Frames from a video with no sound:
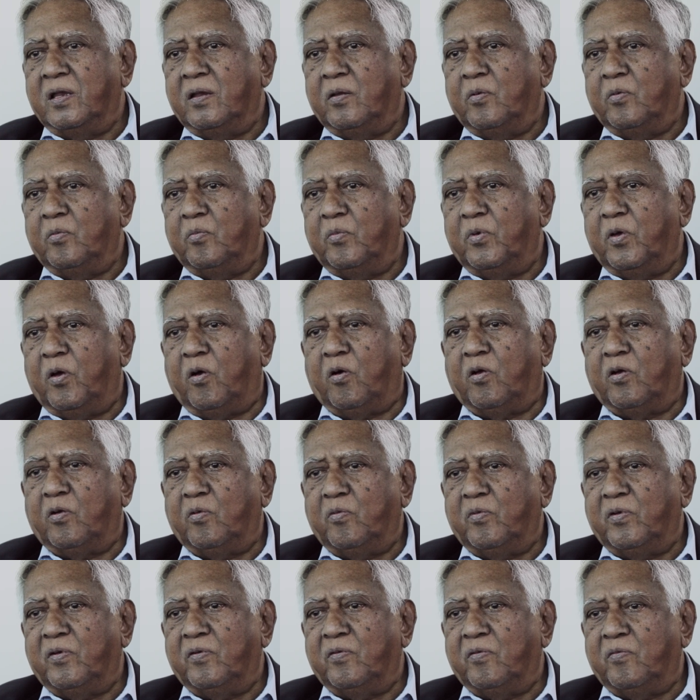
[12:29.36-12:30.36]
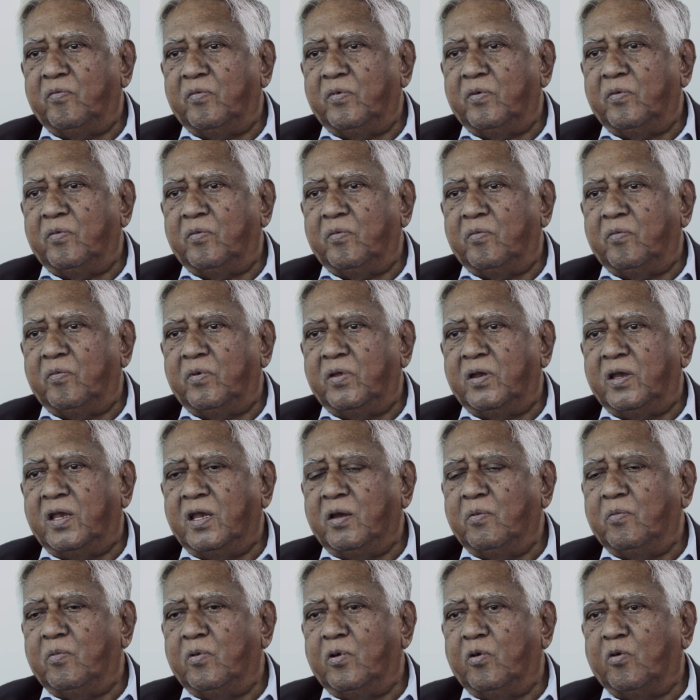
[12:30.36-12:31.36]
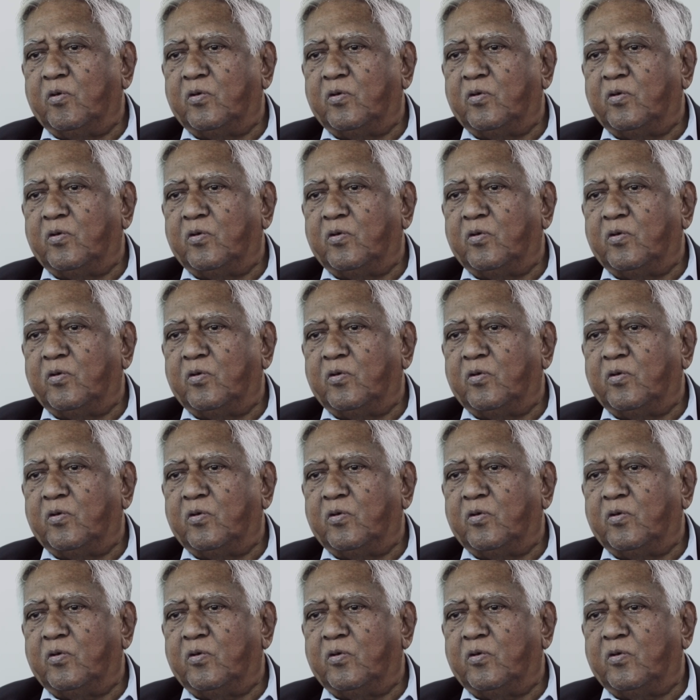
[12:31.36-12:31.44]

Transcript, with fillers: it, we all, we, we, we didn't